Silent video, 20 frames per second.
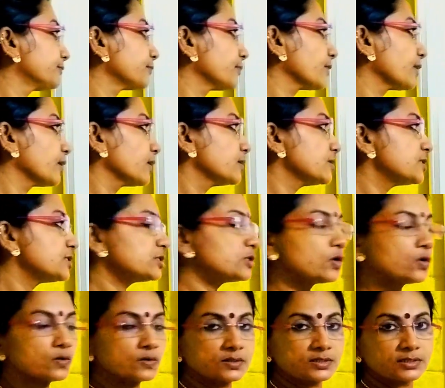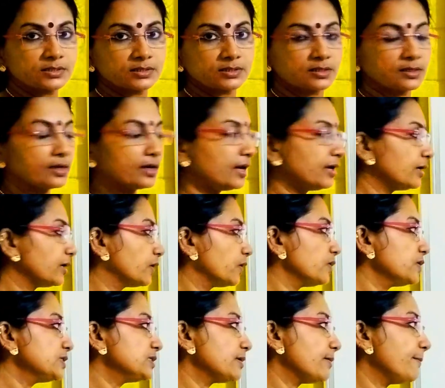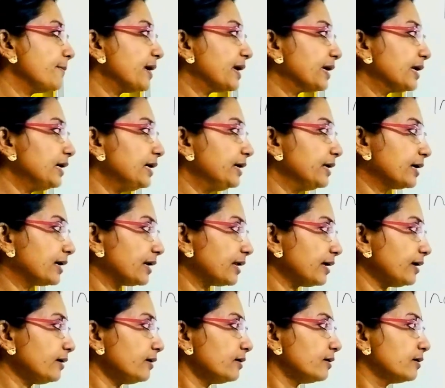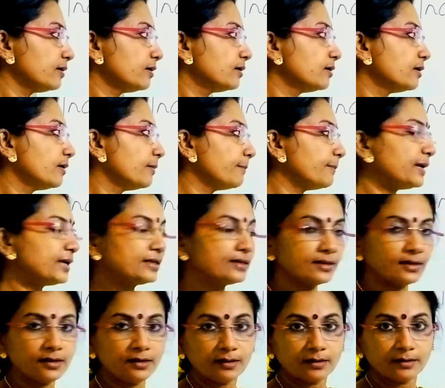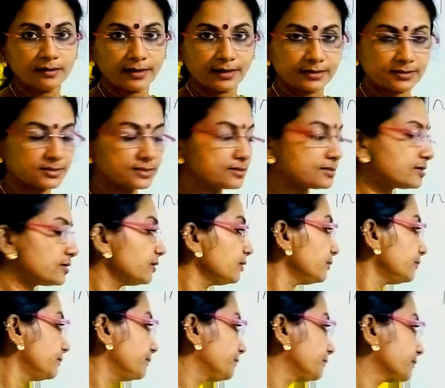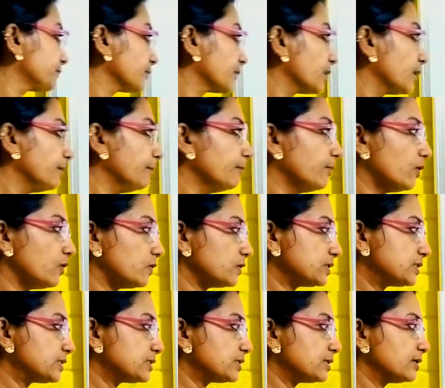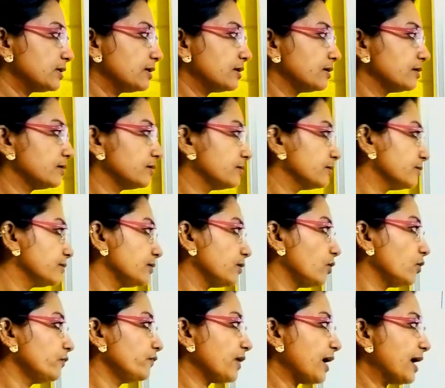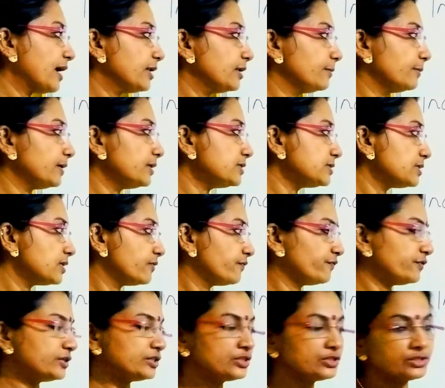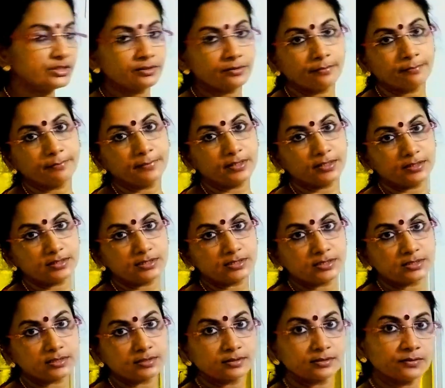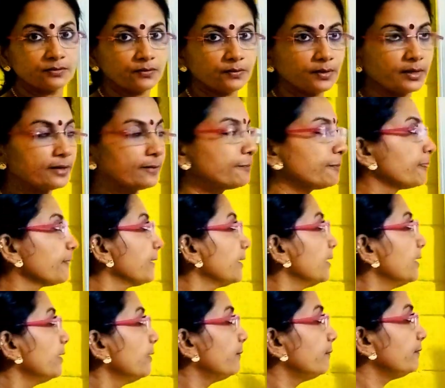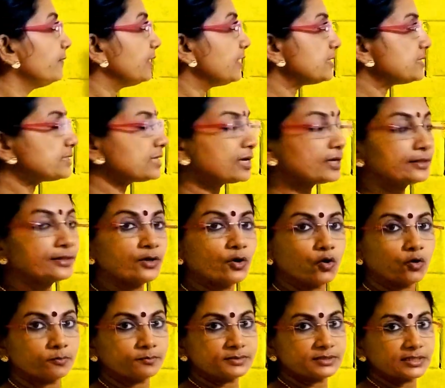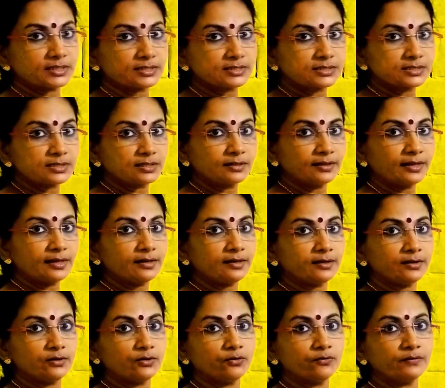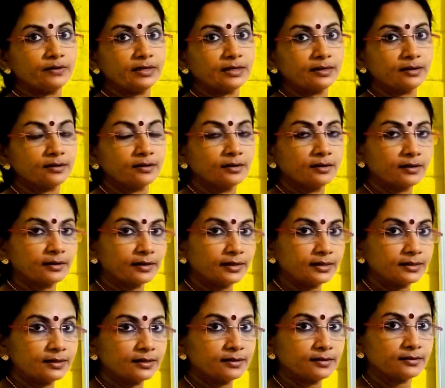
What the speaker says: stones includes baled clay, metal, etc. Bones of animals, fish, birds. Okay, these are the objects. Then you will get it